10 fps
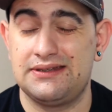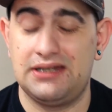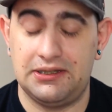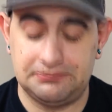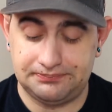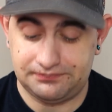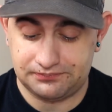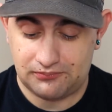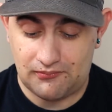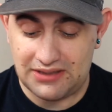
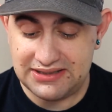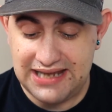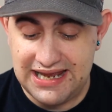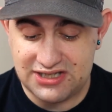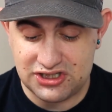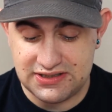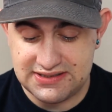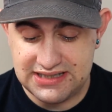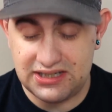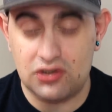the
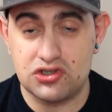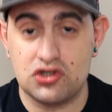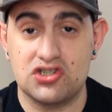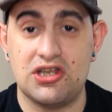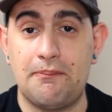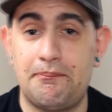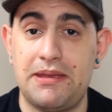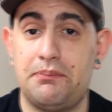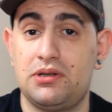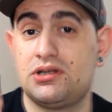edges, and also some
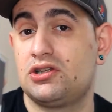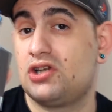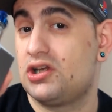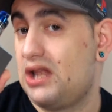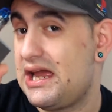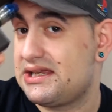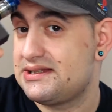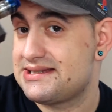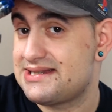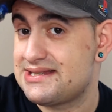people not gonna like
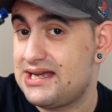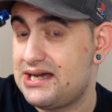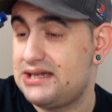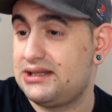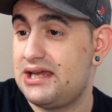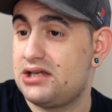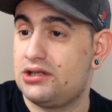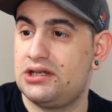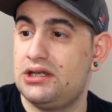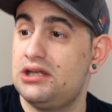the style,
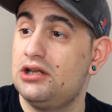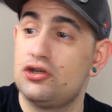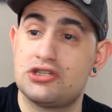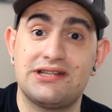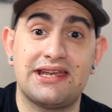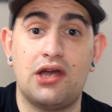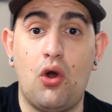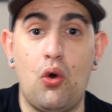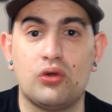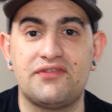like it looks like an
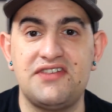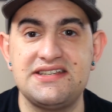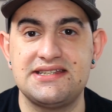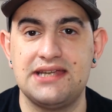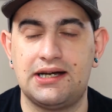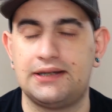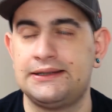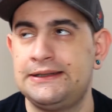old VCR.